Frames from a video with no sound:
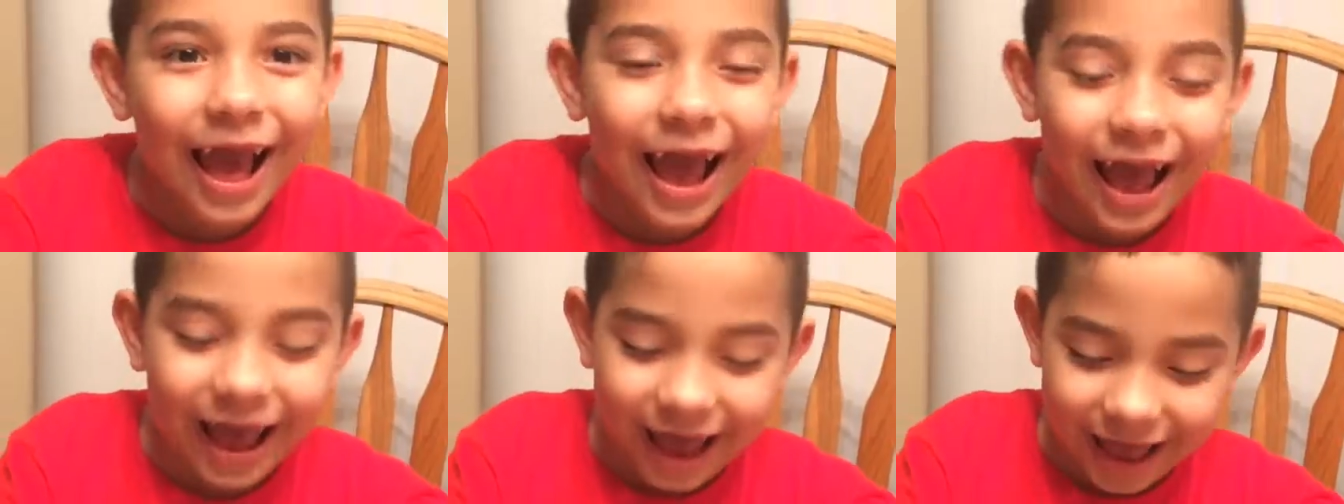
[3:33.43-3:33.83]

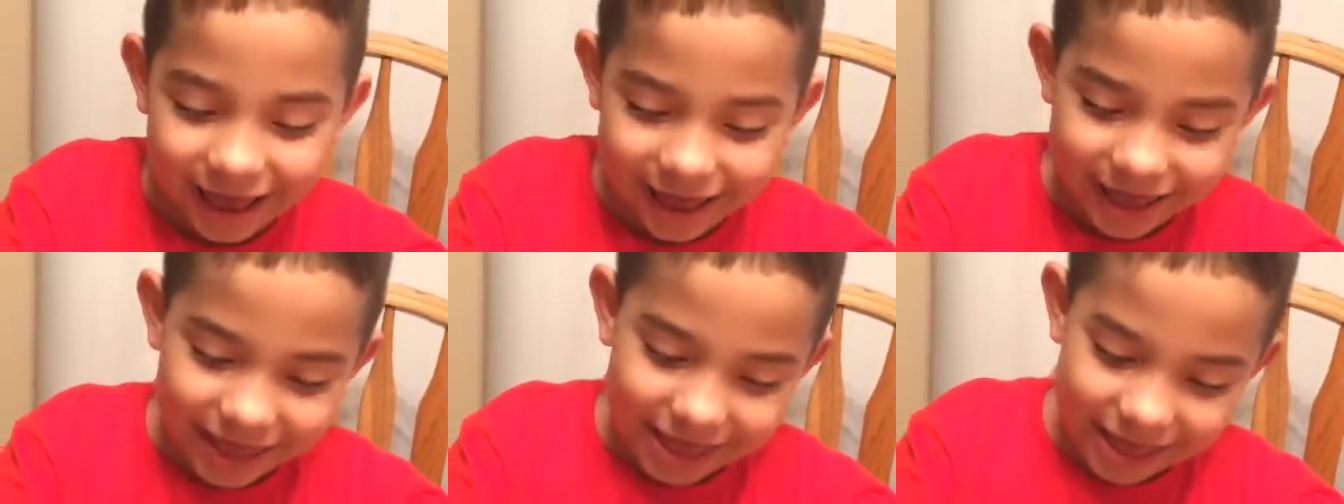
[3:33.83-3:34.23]

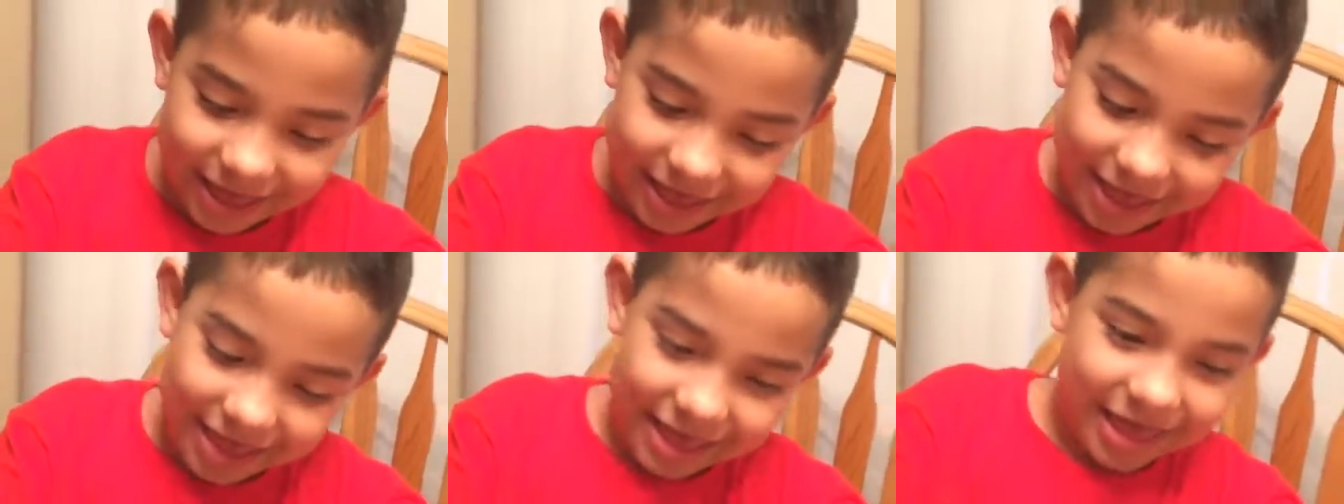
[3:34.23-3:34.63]

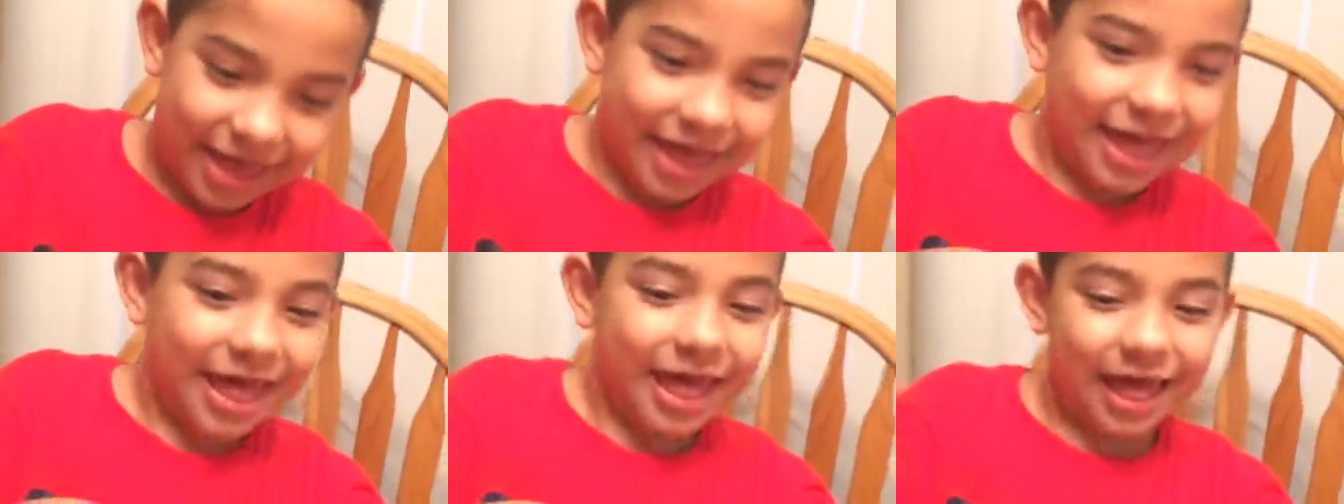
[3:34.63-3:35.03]

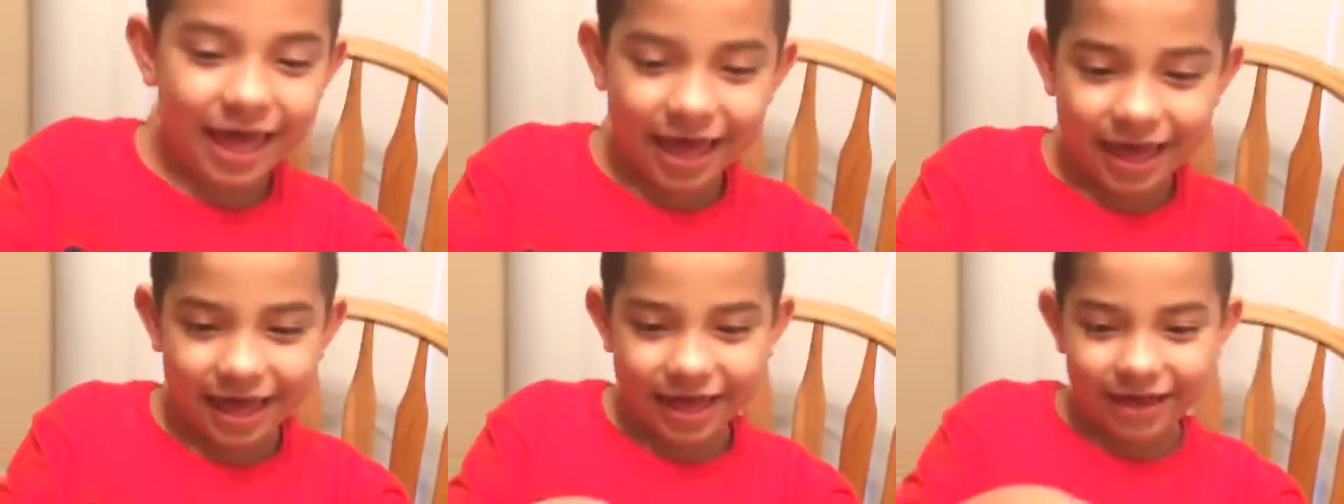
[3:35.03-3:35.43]
with no
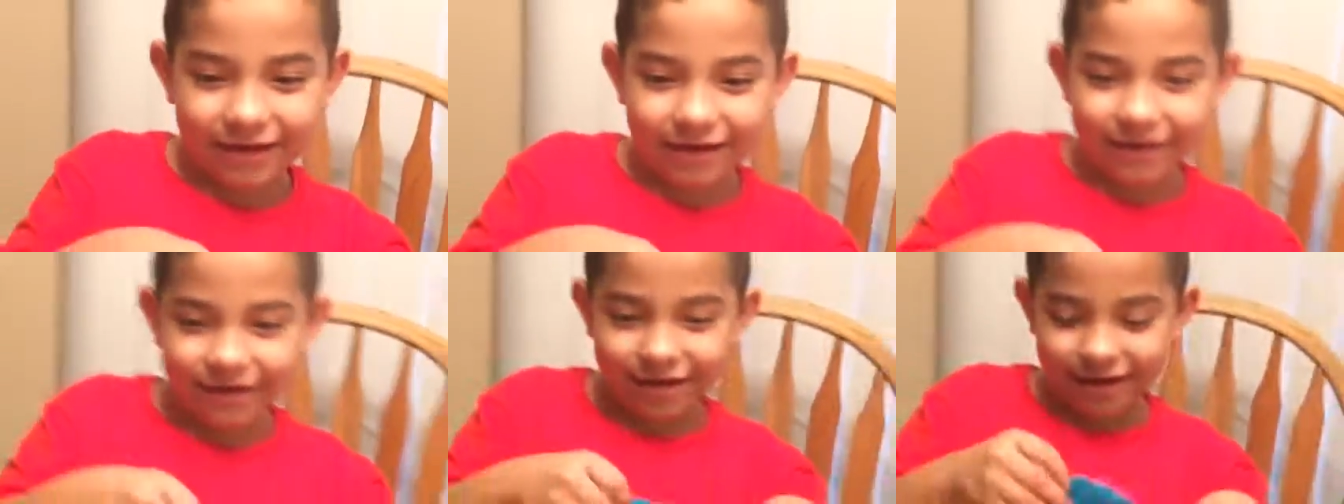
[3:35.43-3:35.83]
feet.
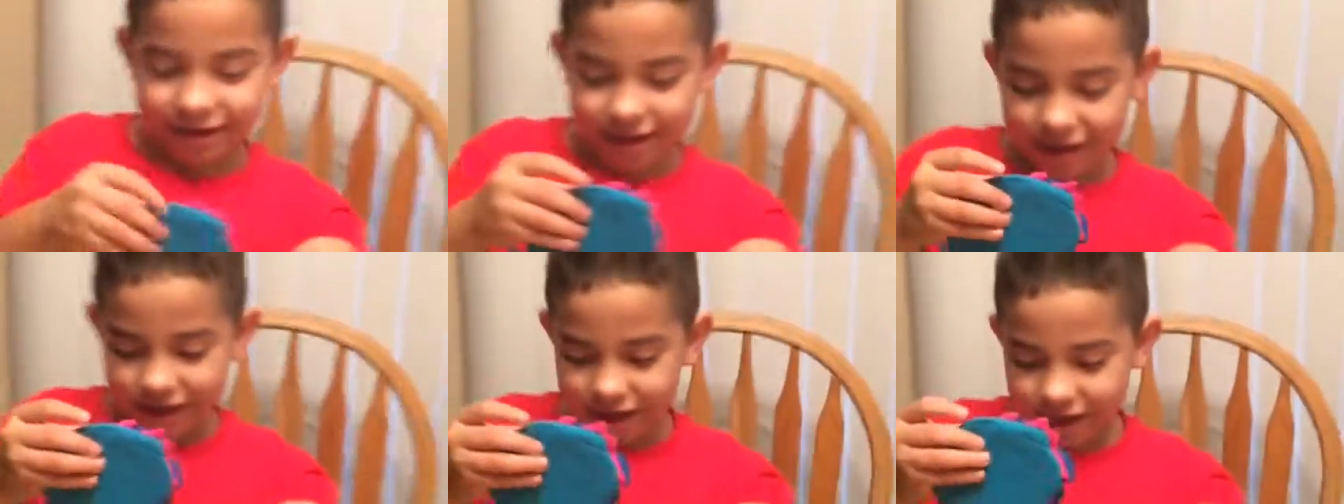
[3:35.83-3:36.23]
Okay, we
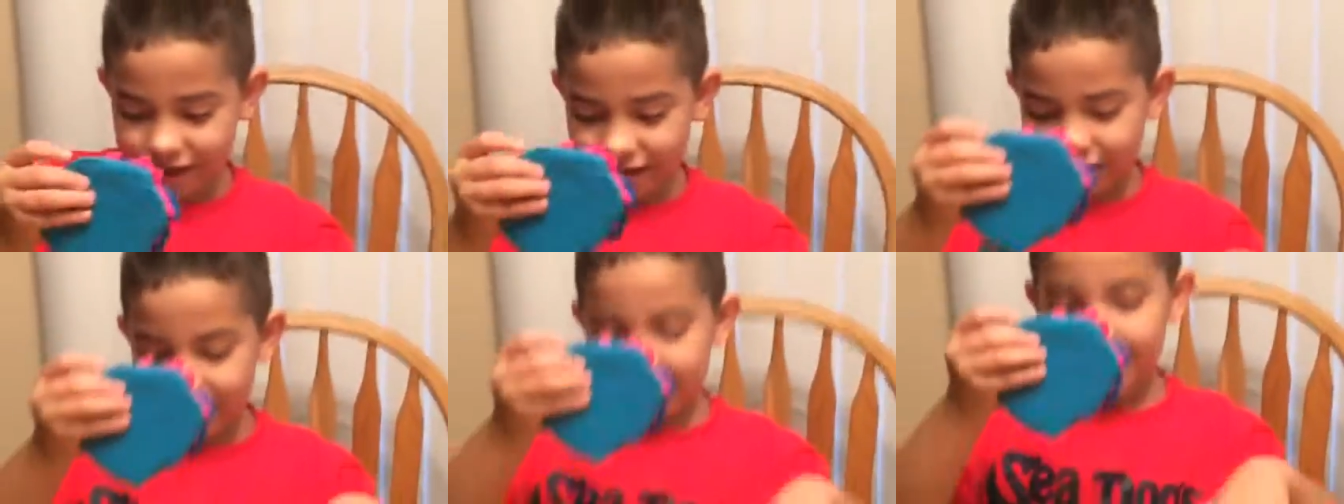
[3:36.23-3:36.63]
want to tell
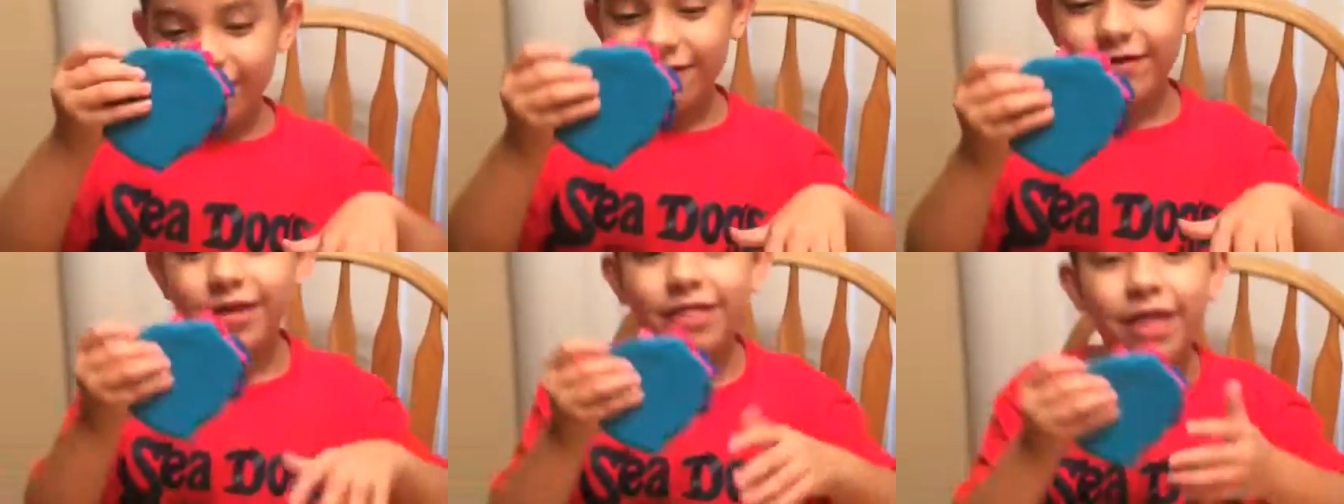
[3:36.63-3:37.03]
everybody.
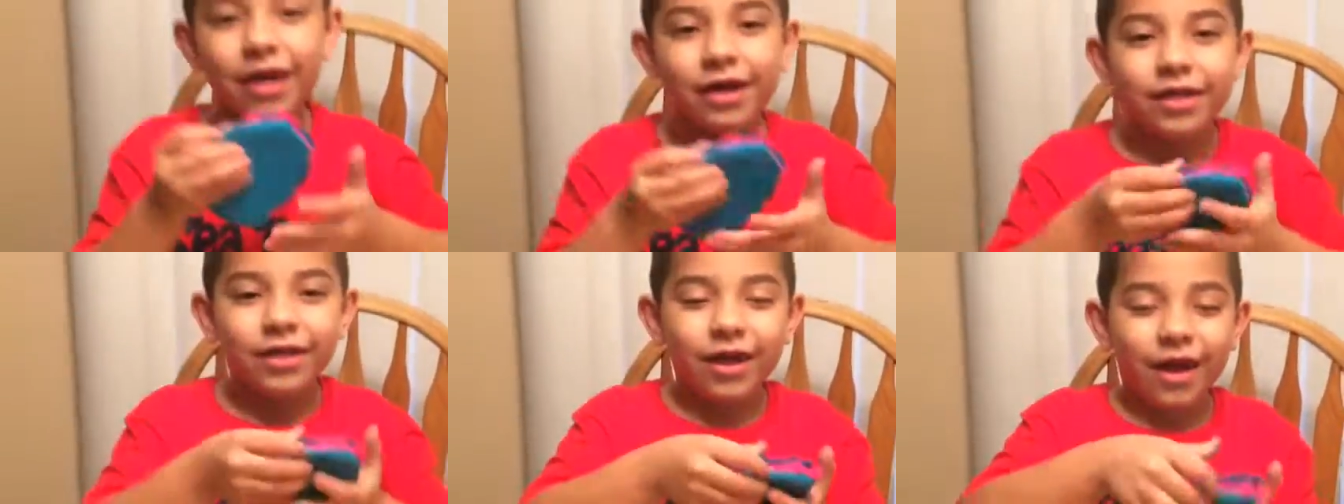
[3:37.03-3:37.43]
Please
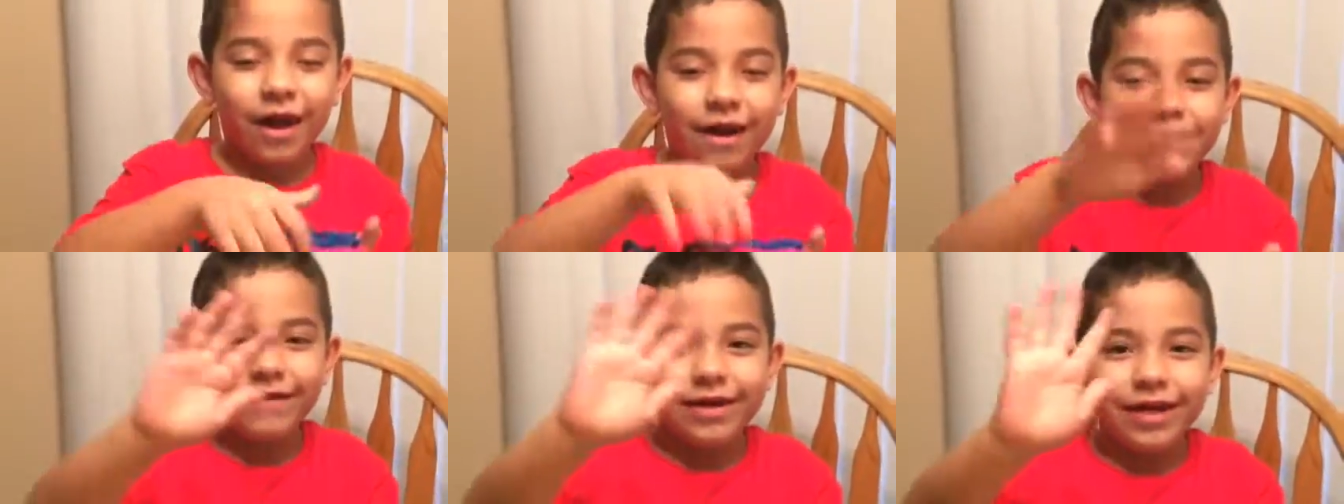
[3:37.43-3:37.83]
like,
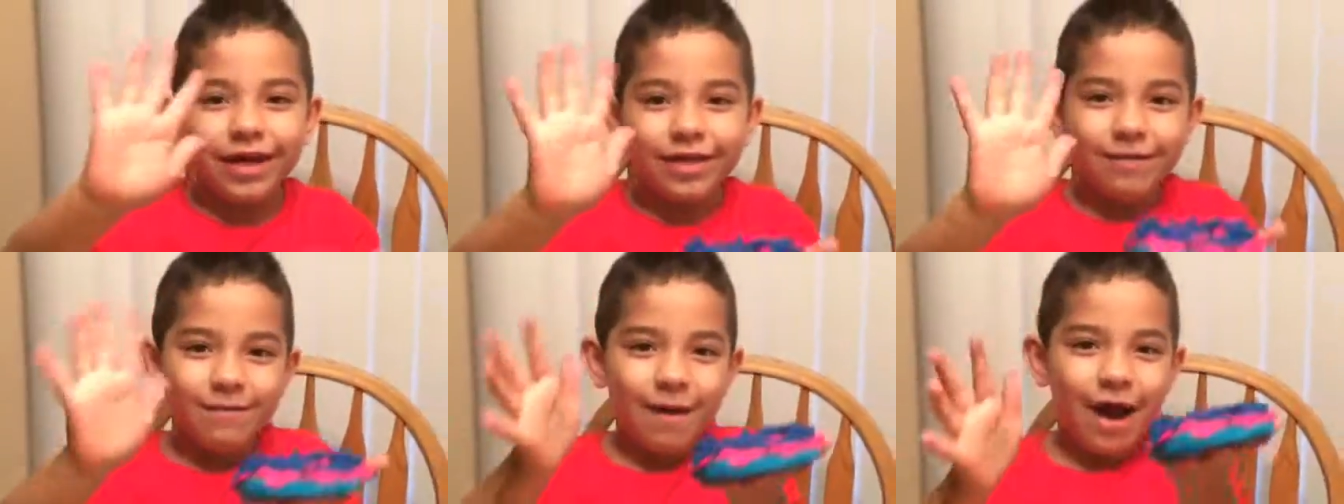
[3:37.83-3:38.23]
subscribe, and